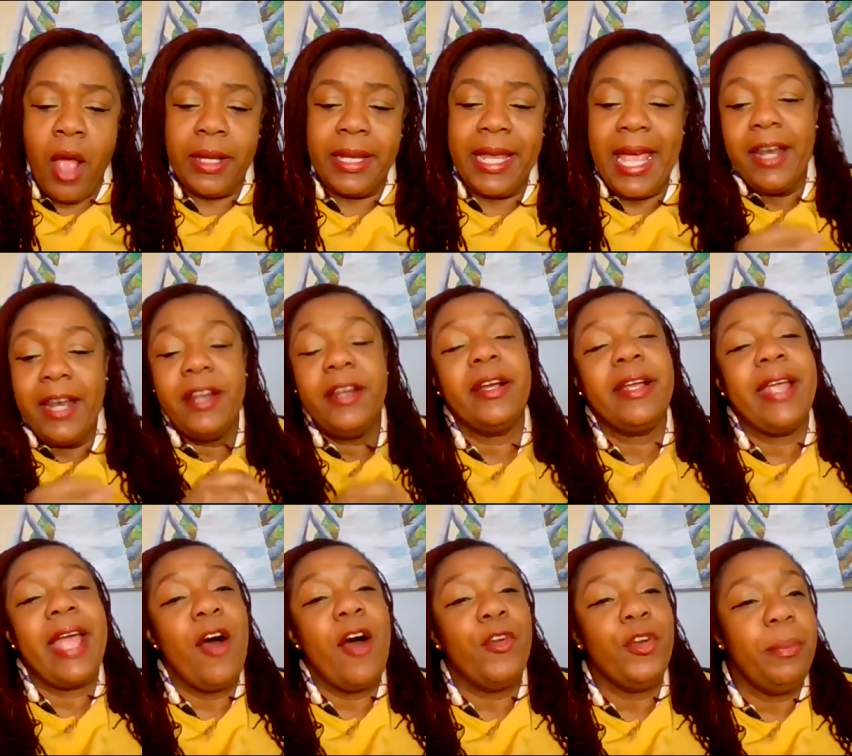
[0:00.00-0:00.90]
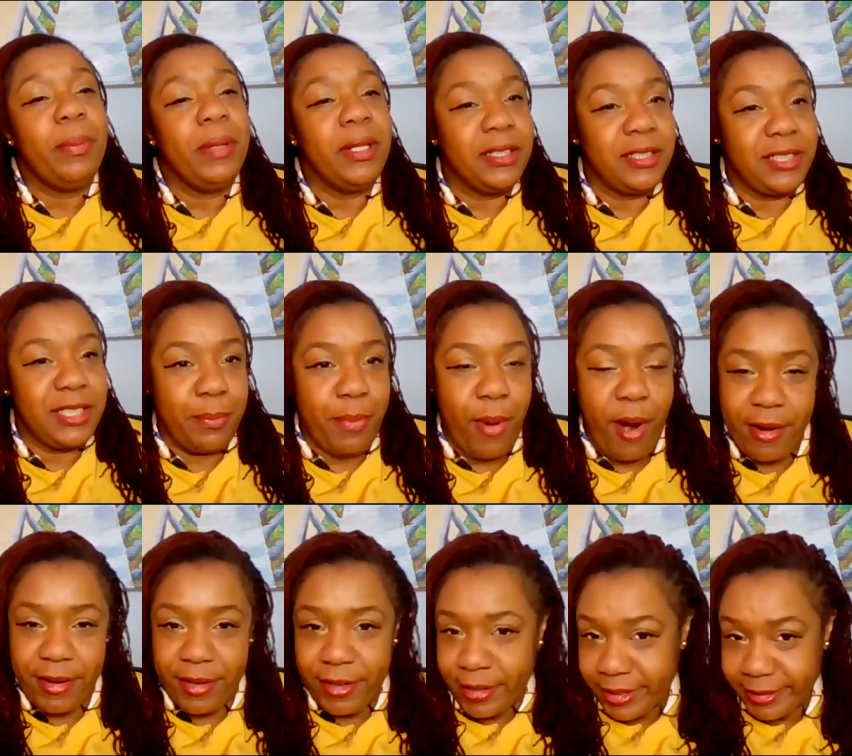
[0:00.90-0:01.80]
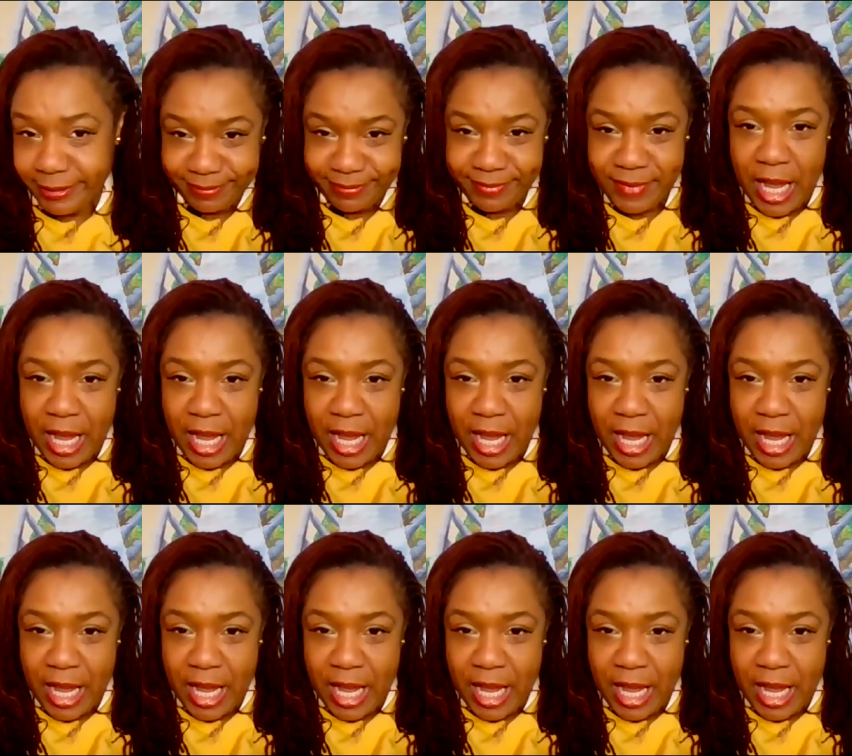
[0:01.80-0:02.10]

get an accountability partner.